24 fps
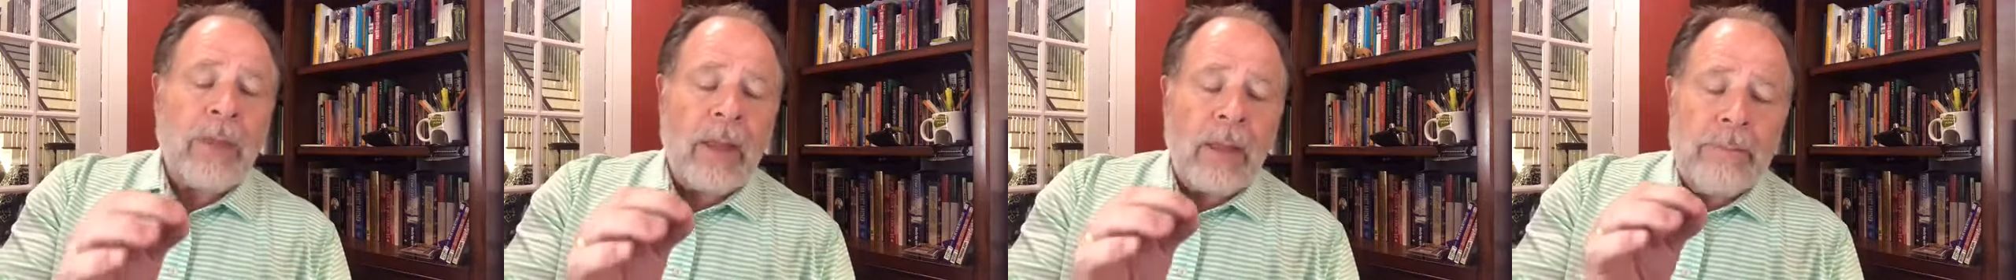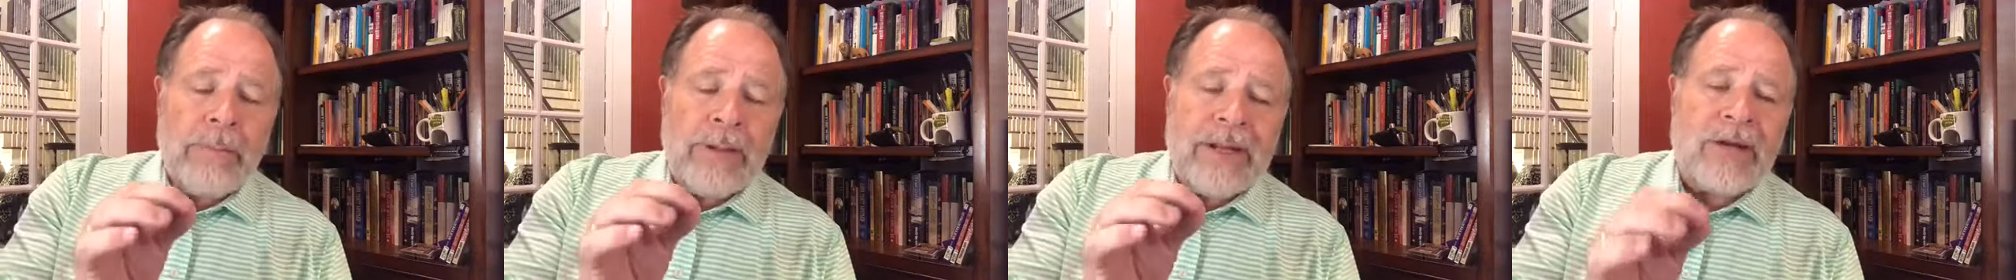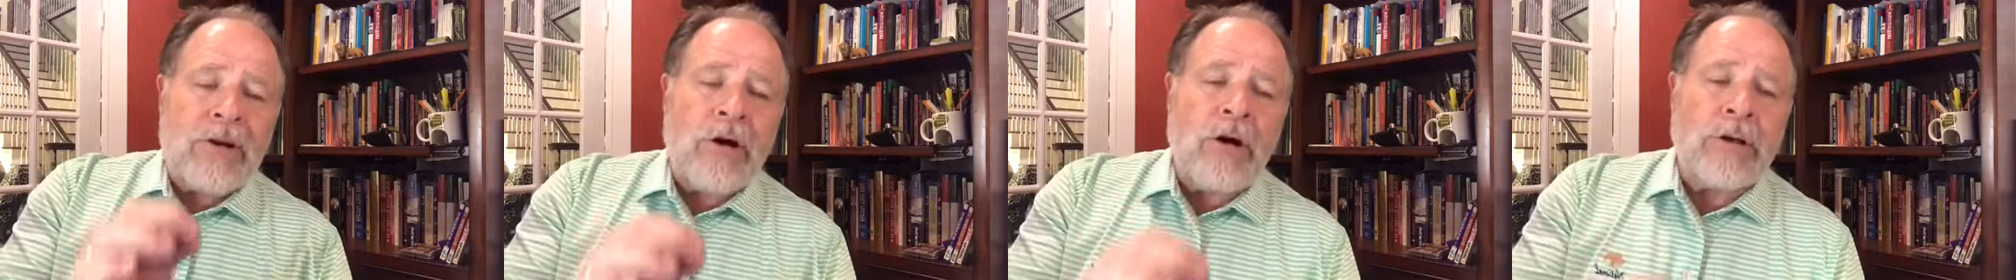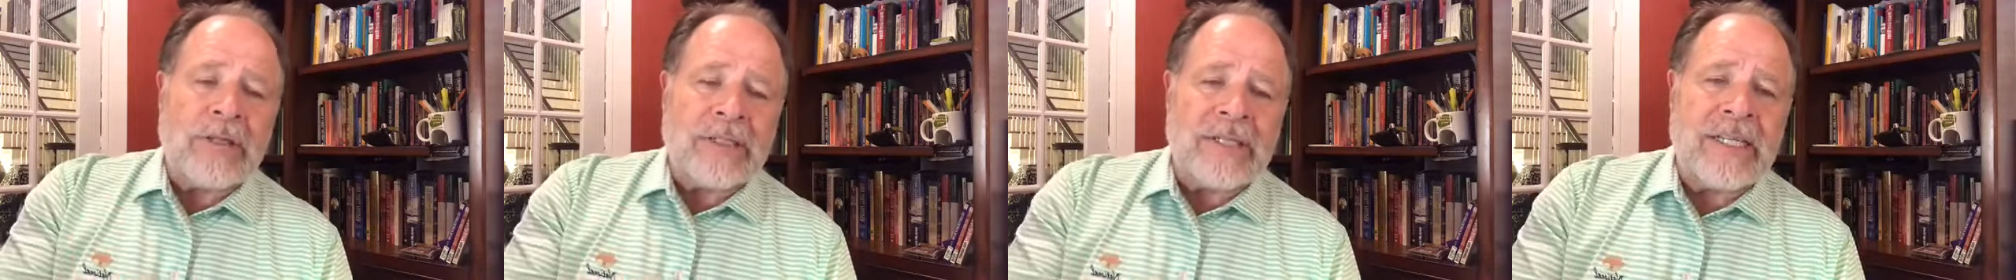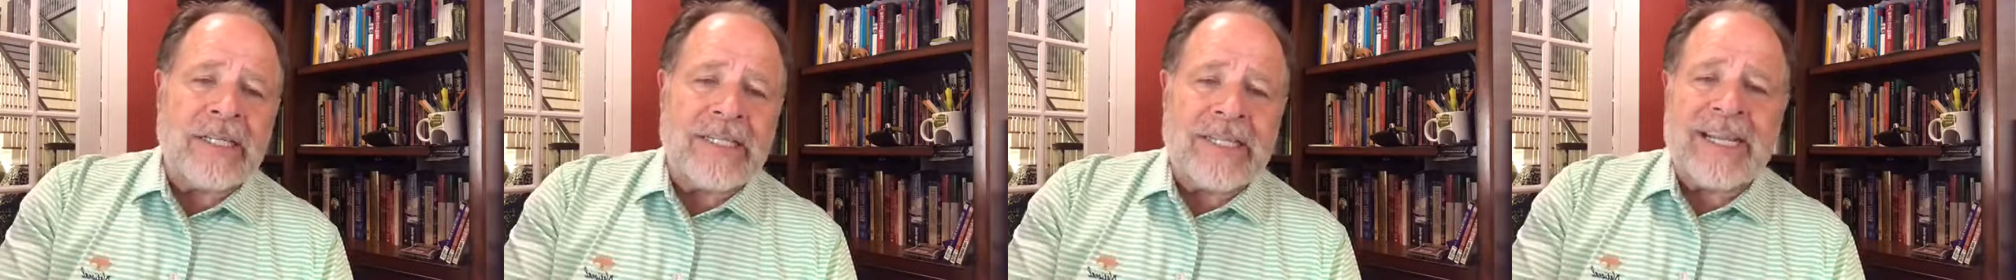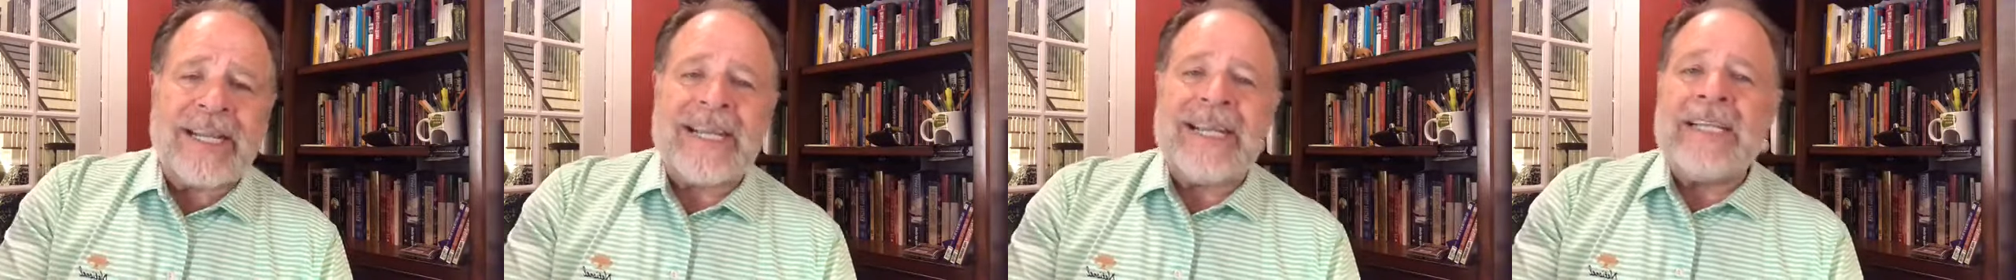Because
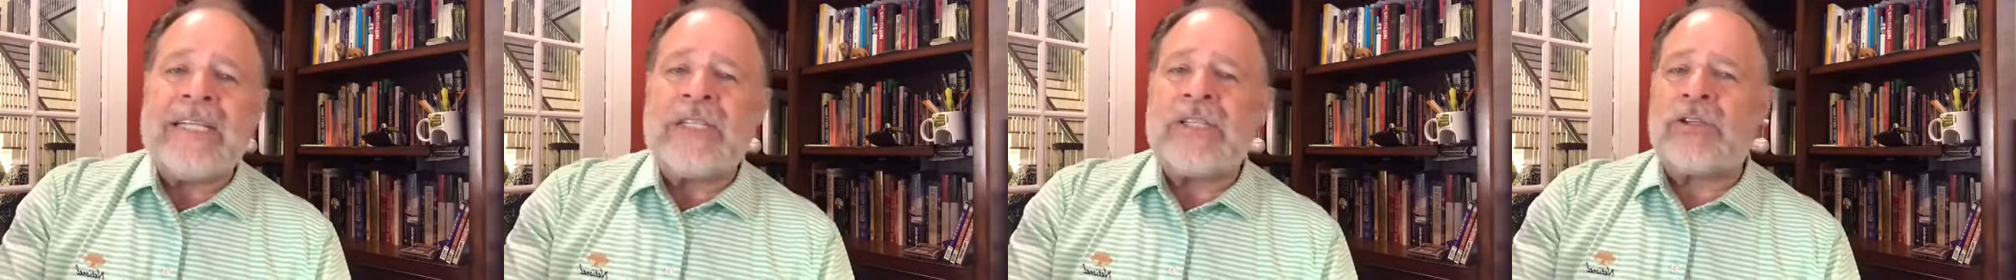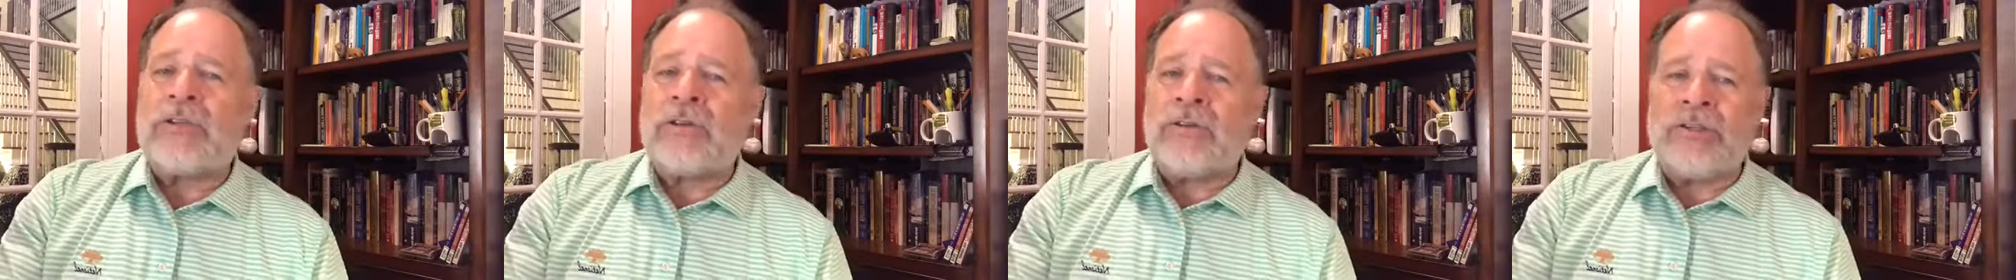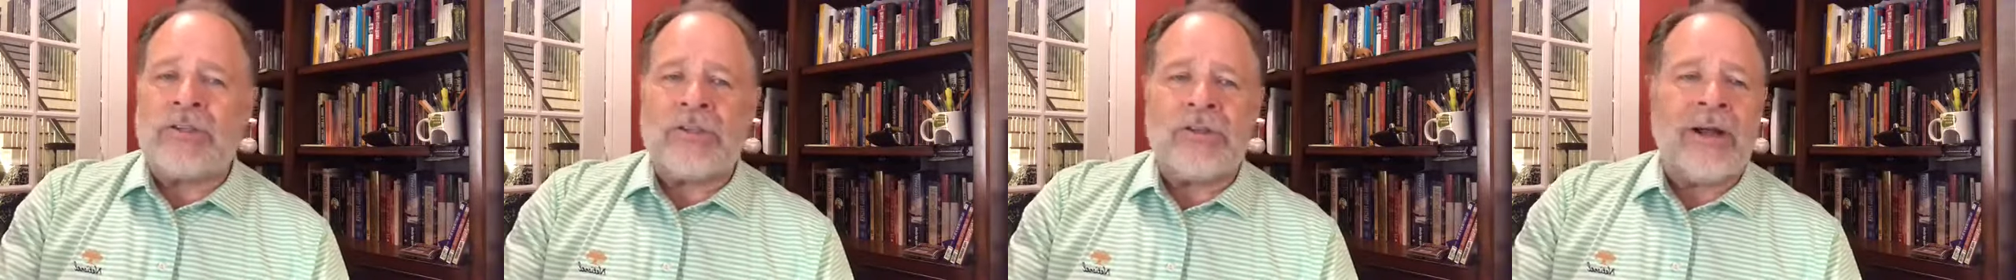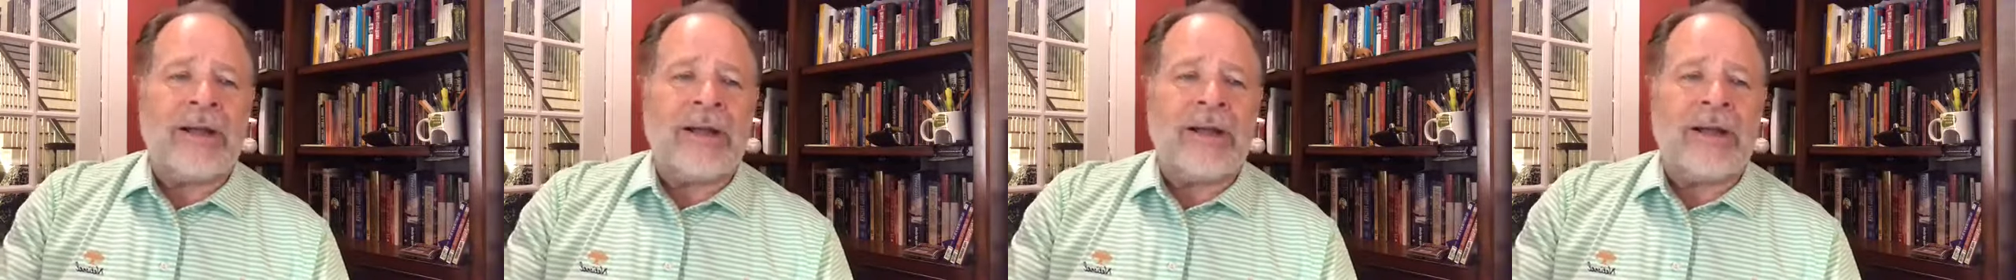it's Easter, so